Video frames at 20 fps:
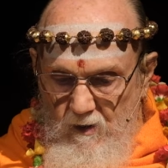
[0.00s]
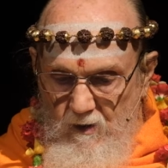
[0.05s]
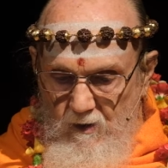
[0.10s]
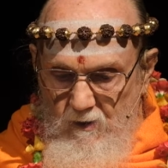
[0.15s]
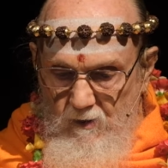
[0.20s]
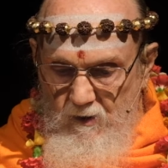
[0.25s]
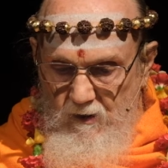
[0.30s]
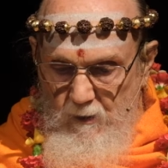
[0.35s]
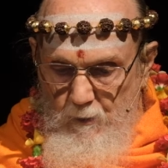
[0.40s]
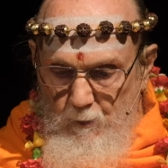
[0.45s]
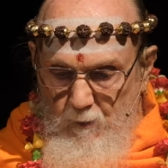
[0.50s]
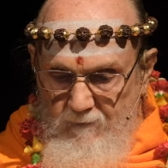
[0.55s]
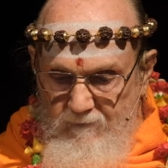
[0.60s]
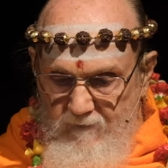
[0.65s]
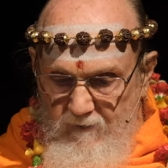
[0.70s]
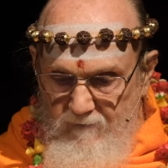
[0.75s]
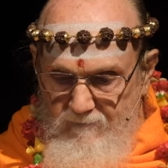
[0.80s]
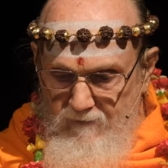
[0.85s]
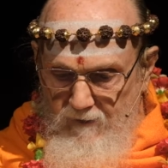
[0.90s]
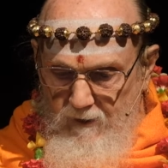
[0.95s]
You will
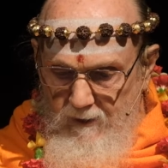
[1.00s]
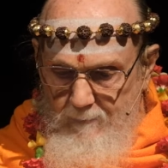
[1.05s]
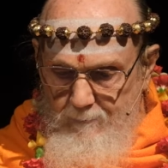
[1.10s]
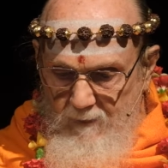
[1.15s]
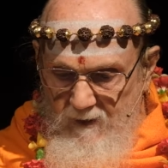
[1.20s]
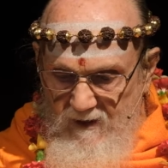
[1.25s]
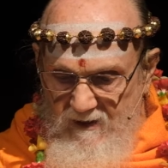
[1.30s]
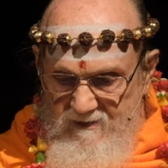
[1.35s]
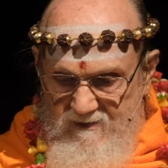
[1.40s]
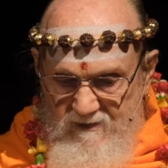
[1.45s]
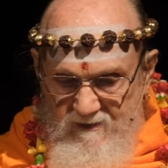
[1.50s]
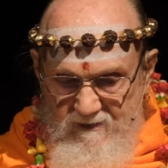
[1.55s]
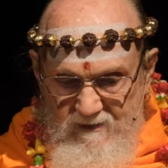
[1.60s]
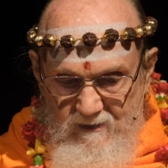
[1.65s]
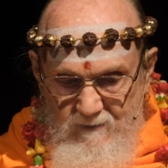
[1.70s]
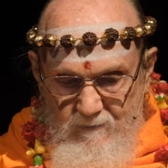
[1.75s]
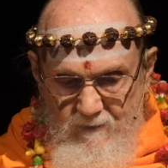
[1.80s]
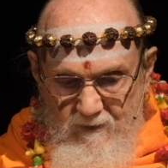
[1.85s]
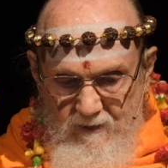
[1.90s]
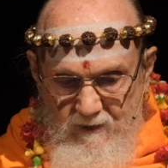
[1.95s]
feel very
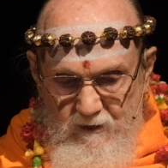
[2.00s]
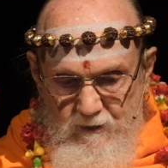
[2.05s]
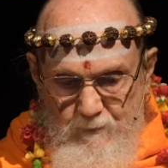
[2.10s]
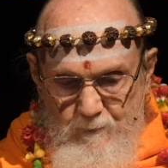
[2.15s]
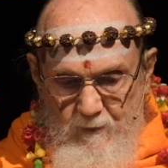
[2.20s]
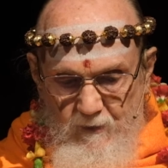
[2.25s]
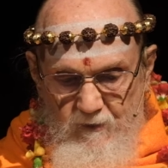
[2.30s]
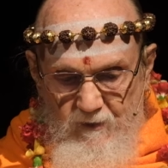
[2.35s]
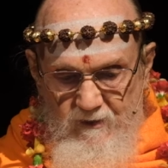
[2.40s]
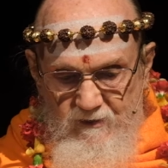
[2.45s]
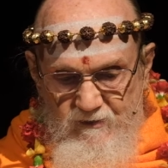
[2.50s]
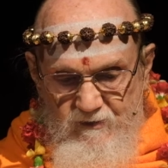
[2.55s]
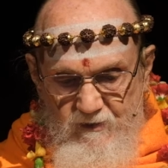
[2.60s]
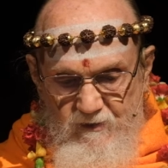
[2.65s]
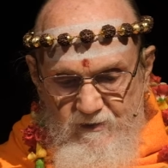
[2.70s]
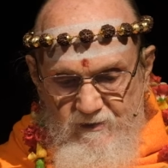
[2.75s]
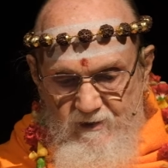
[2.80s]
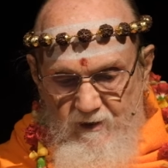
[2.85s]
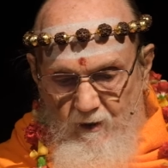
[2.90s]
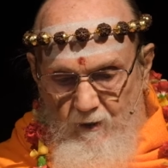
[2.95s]
positive and experience
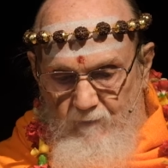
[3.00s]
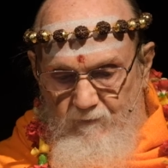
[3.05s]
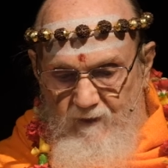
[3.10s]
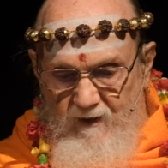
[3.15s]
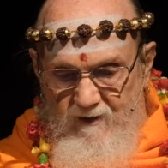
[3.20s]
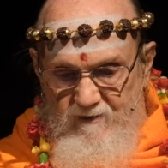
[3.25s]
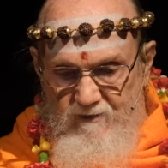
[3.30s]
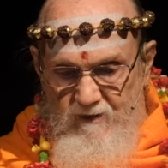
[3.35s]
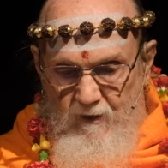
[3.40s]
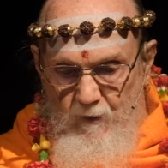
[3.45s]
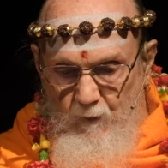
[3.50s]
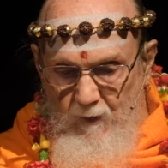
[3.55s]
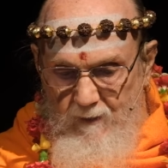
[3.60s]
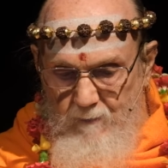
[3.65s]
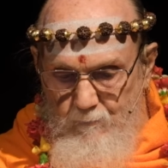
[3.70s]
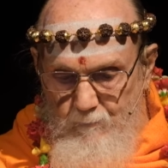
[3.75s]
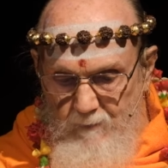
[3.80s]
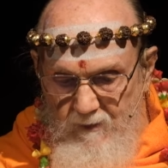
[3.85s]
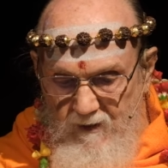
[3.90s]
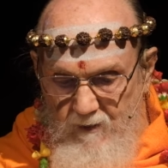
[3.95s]
yourself as a
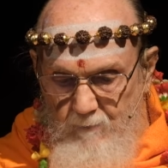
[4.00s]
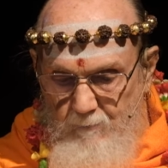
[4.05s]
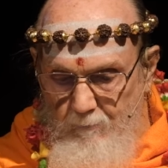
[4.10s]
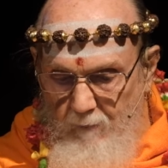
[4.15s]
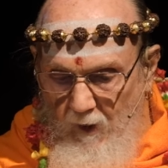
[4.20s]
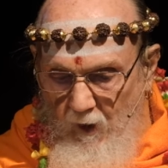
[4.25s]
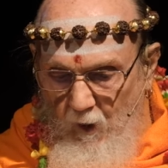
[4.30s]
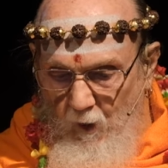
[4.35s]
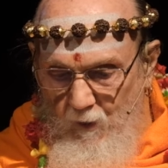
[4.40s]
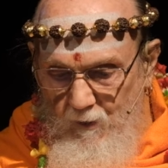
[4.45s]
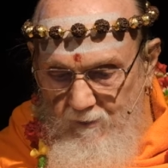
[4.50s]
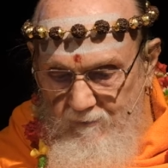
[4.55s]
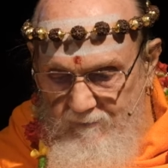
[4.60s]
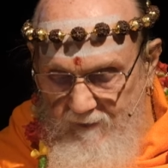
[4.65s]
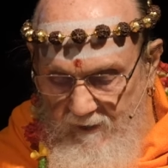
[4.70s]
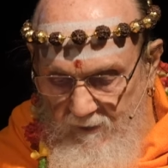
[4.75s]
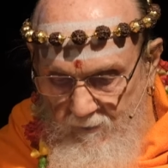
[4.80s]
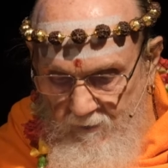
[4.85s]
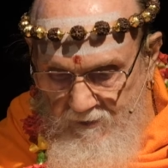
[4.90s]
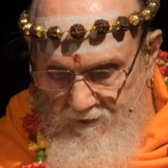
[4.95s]
great big ball of
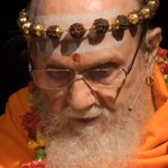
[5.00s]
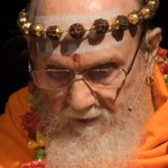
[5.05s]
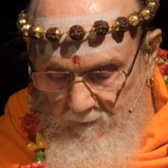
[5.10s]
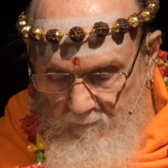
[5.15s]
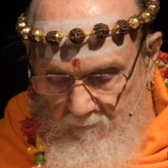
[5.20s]
energy.